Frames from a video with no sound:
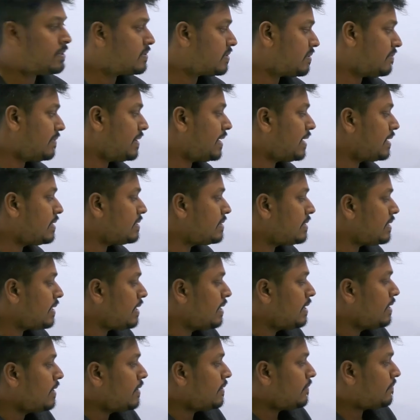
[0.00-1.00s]
So we can
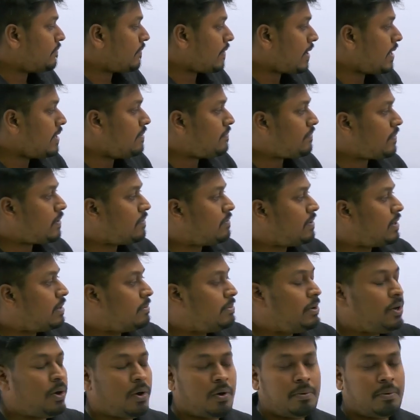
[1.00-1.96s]
say 5 will be